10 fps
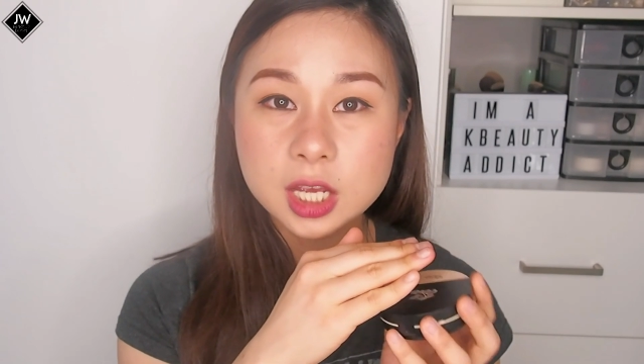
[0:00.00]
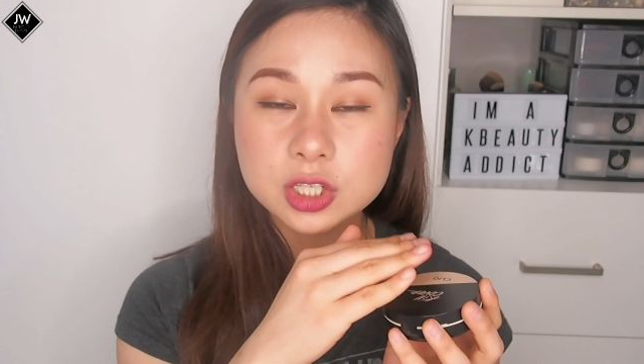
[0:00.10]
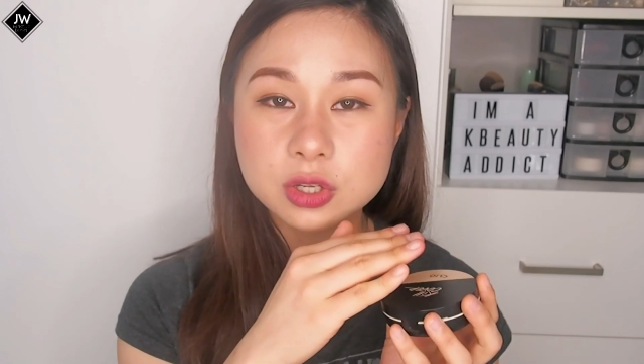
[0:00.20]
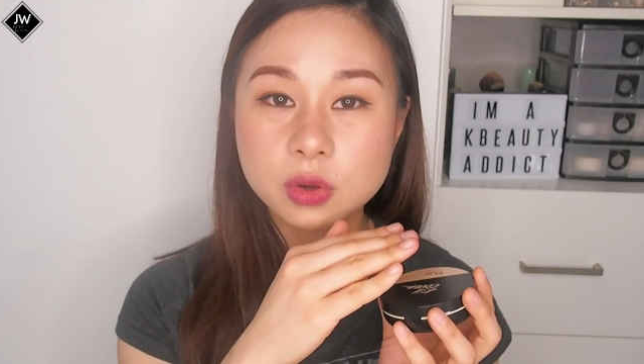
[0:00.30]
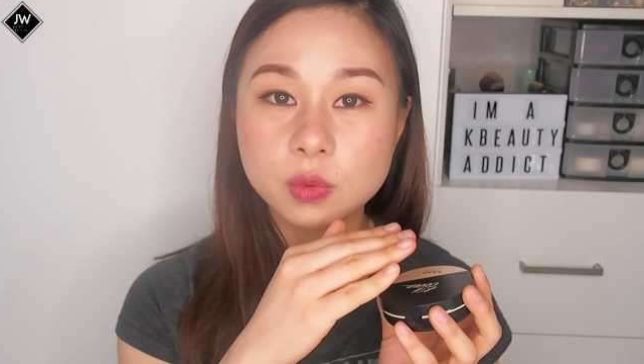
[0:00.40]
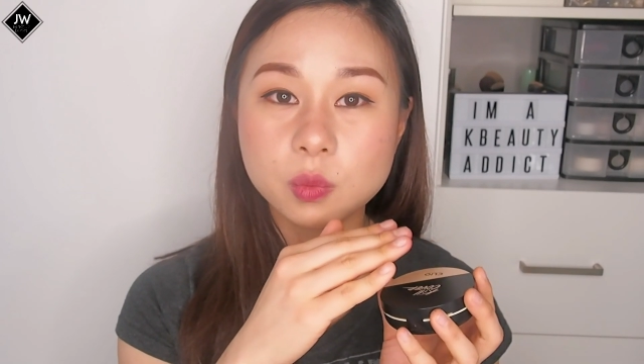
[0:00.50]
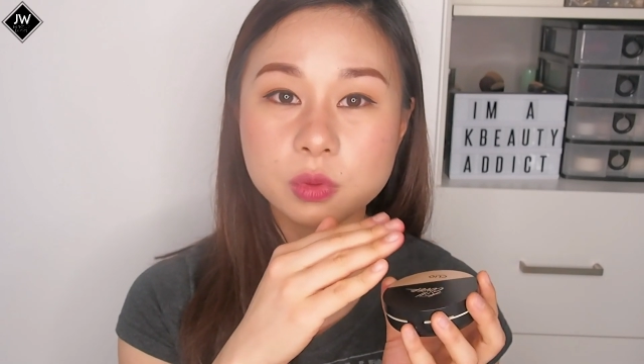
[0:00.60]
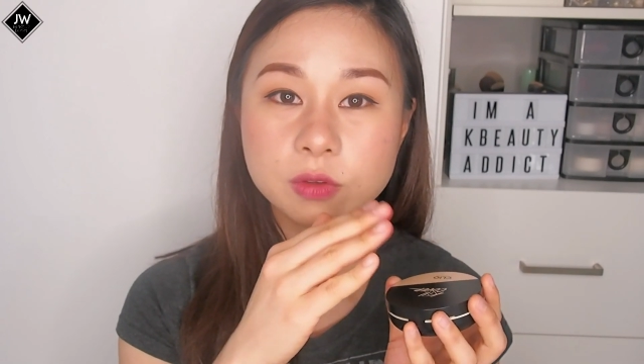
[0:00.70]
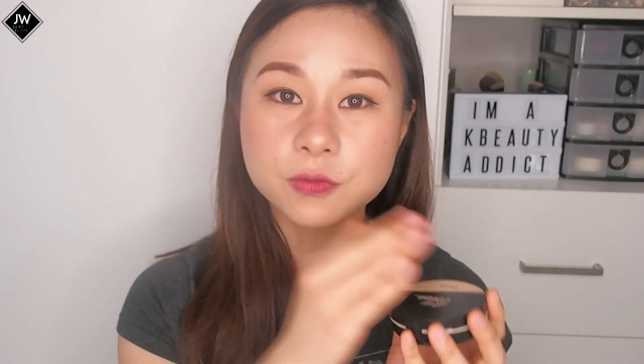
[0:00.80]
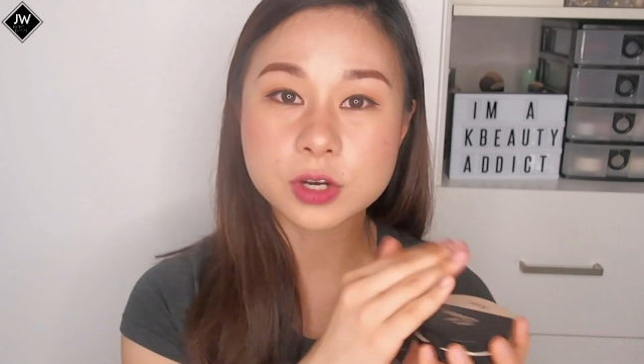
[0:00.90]
so
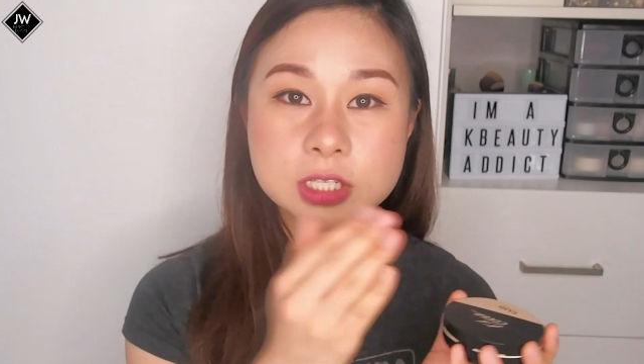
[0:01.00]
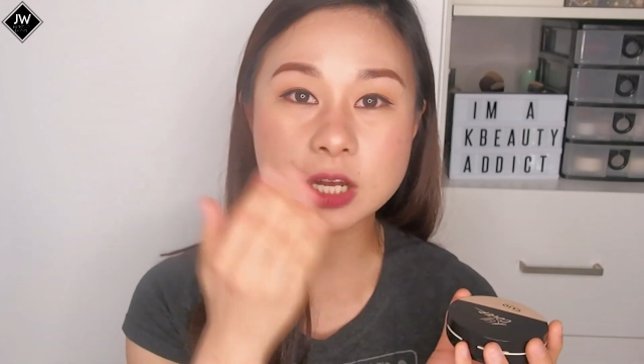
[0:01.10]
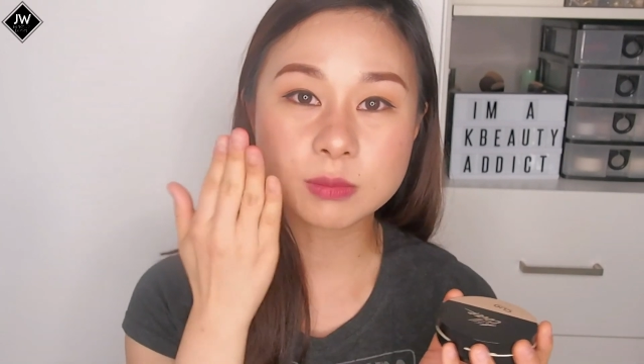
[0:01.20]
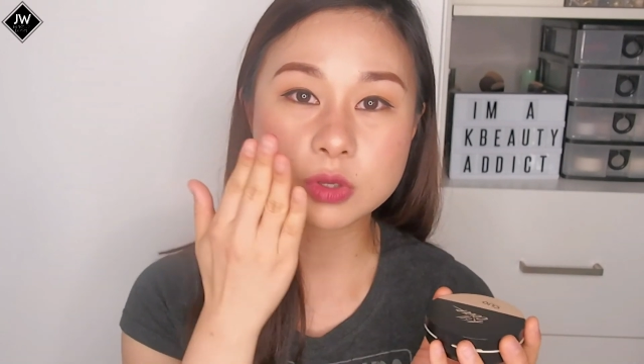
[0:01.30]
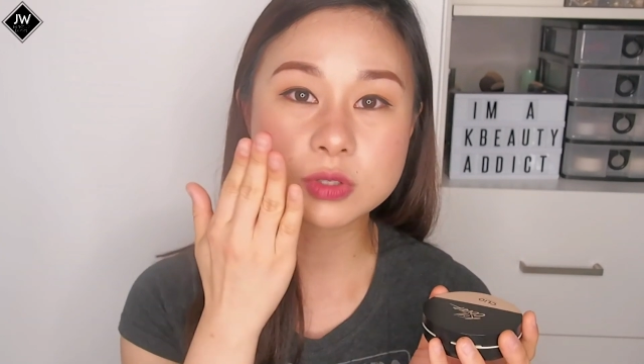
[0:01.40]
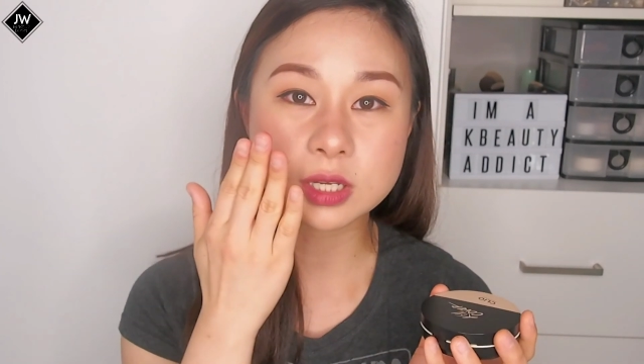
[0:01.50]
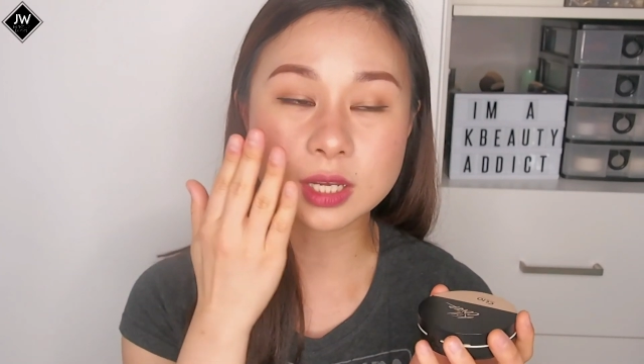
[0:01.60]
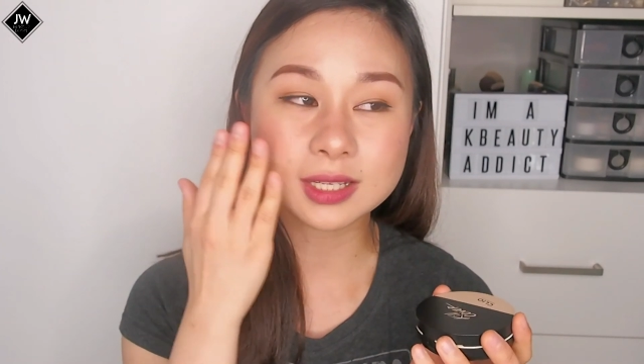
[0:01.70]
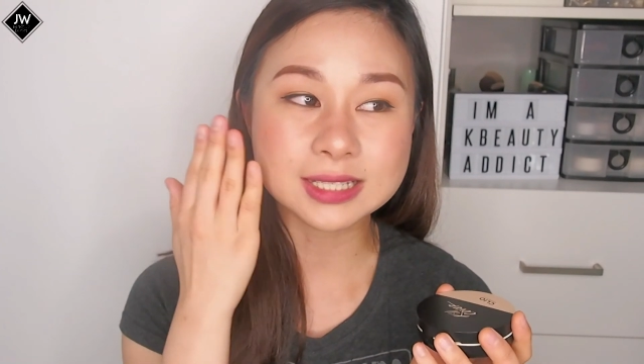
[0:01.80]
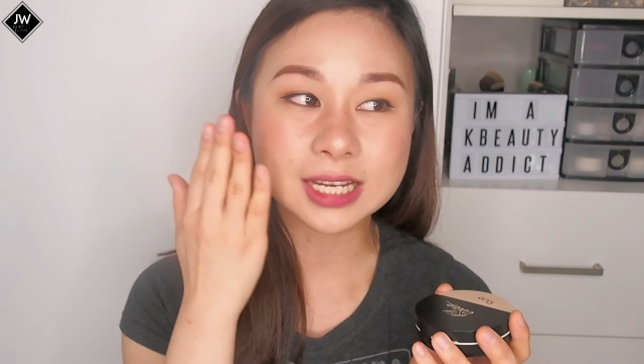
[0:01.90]
the first time using
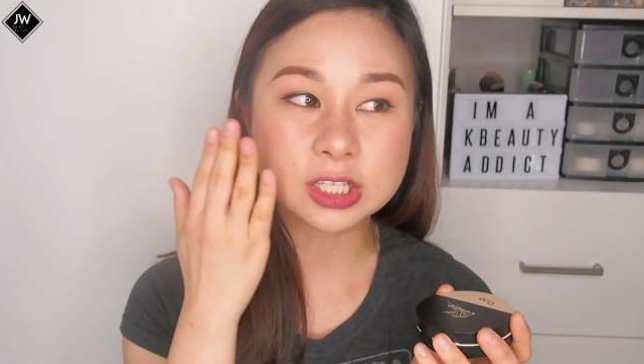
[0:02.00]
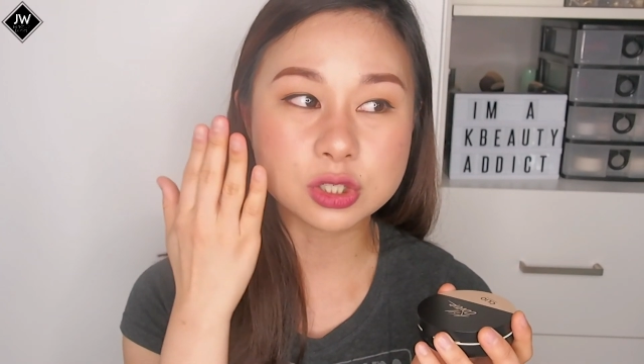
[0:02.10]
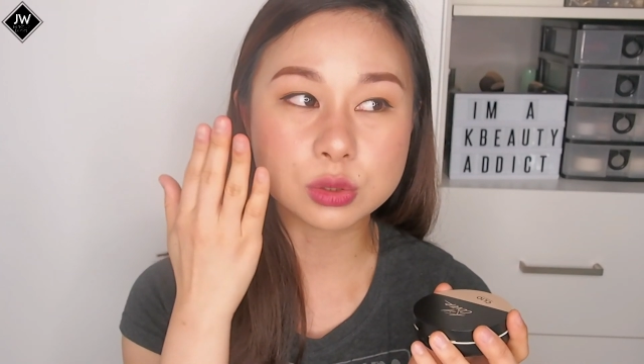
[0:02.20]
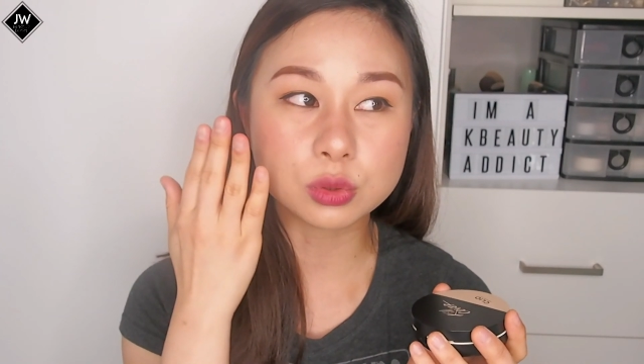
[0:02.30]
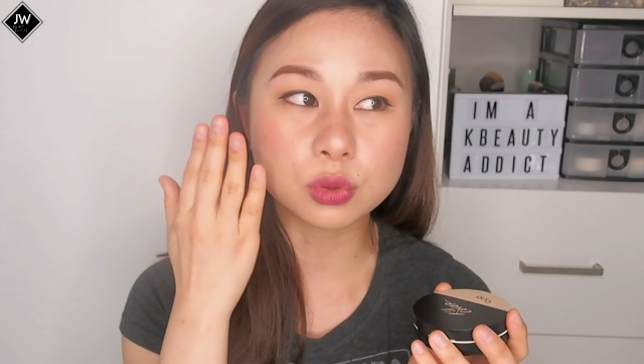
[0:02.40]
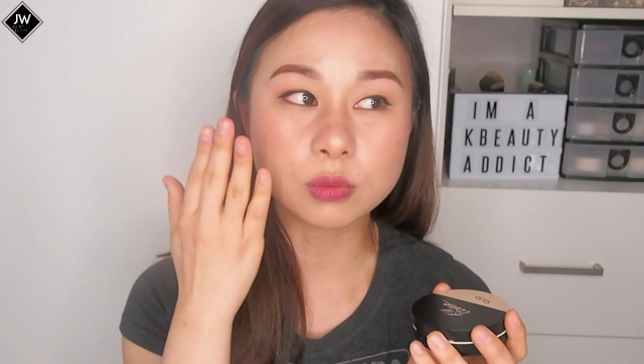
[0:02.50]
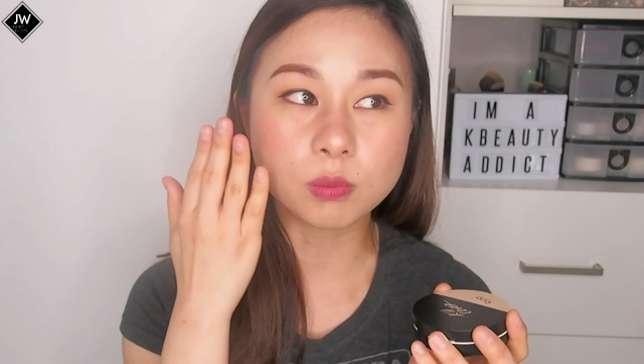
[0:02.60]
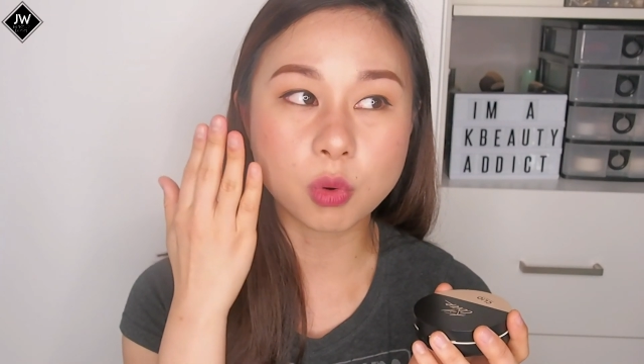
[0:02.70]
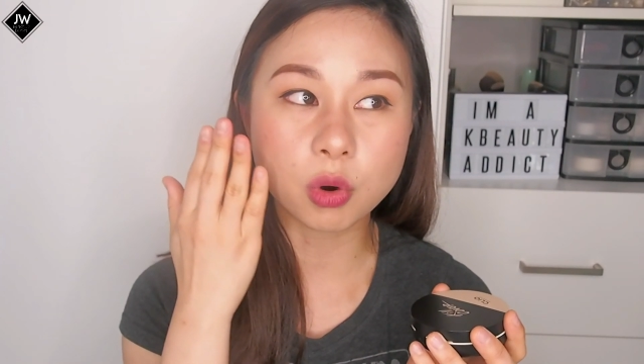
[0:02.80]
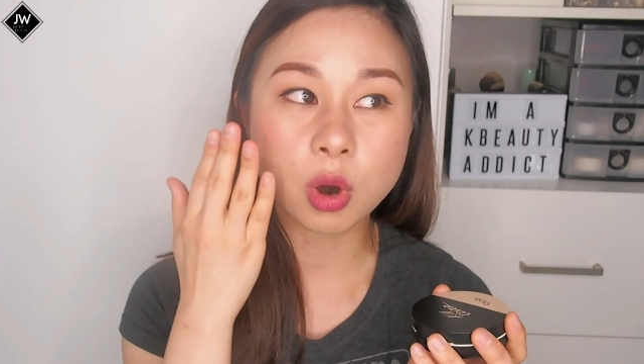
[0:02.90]
it, it tends to look
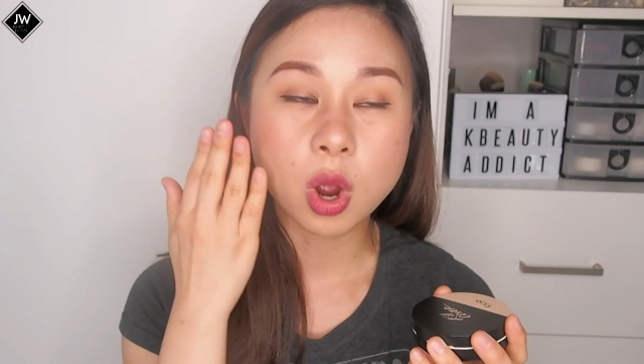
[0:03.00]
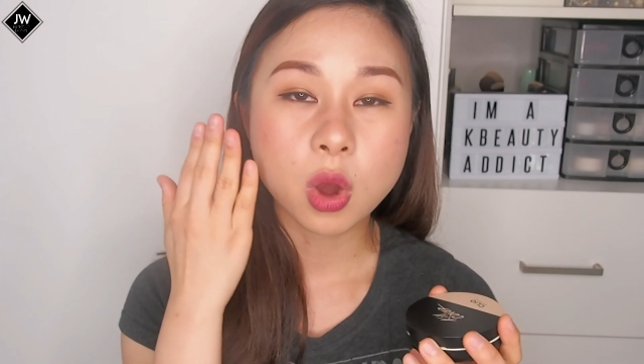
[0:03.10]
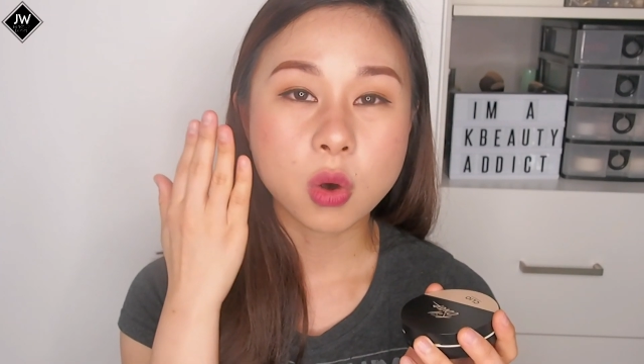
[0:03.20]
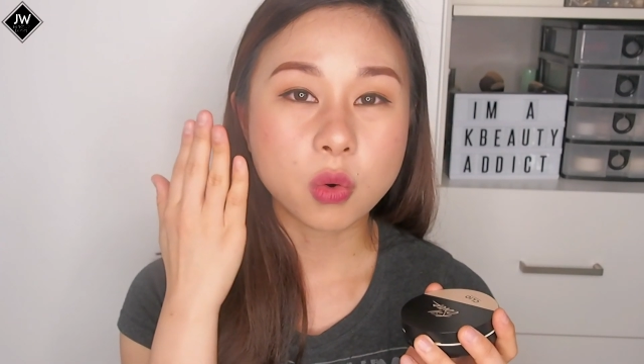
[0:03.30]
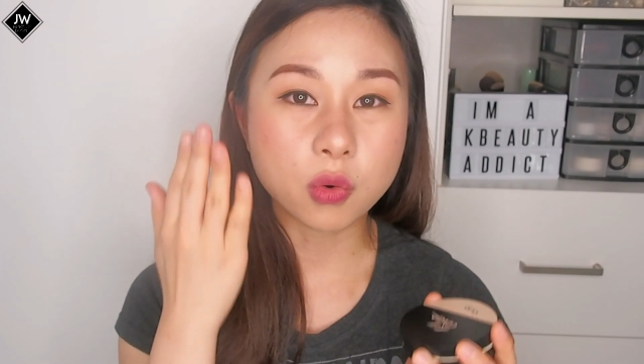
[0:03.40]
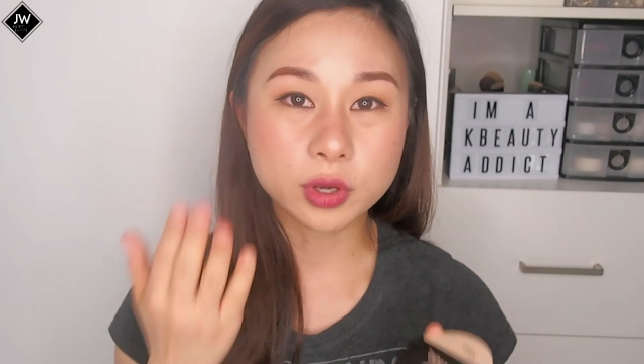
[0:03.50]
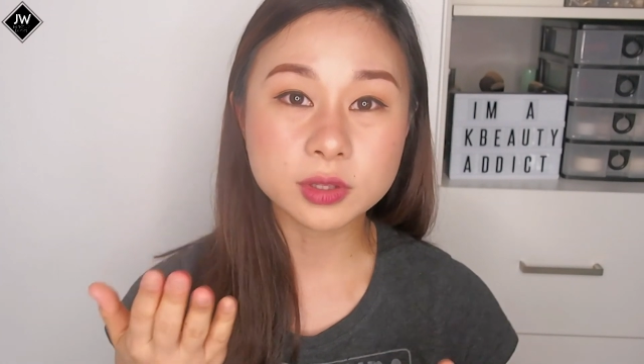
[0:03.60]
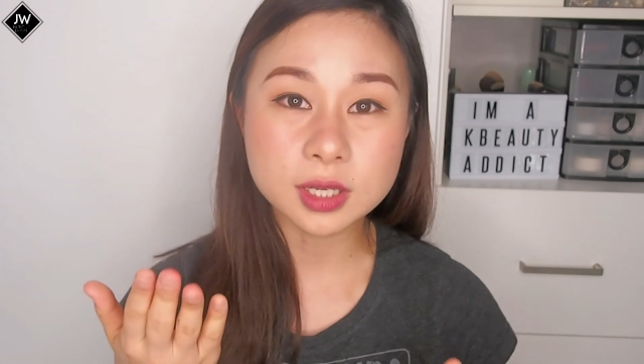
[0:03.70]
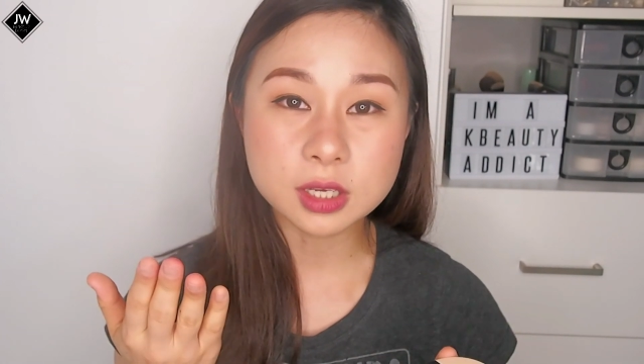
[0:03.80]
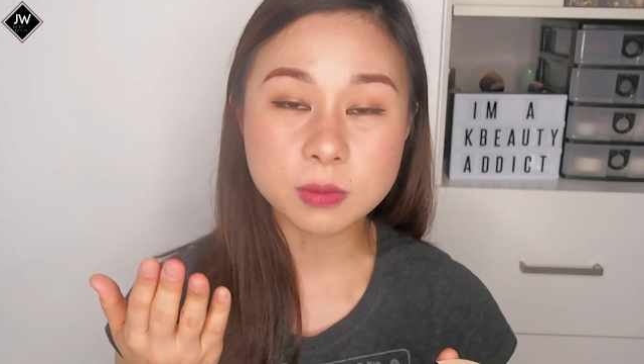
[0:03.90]
more
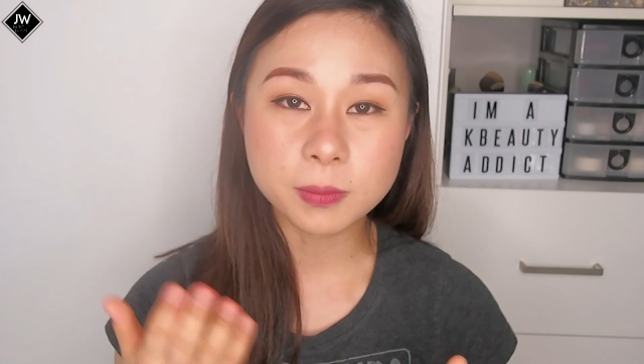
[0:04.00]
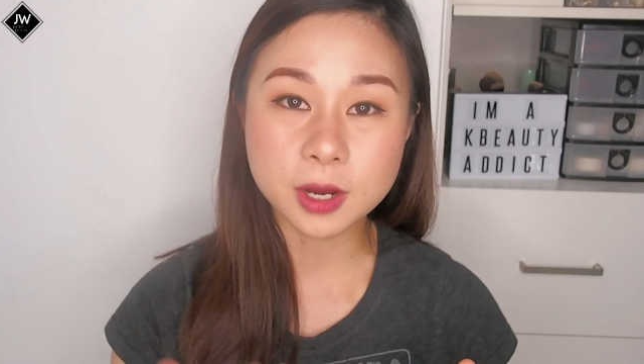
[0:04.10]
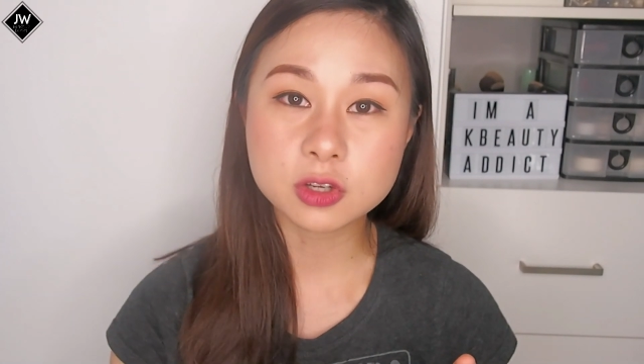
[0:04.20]
oily compared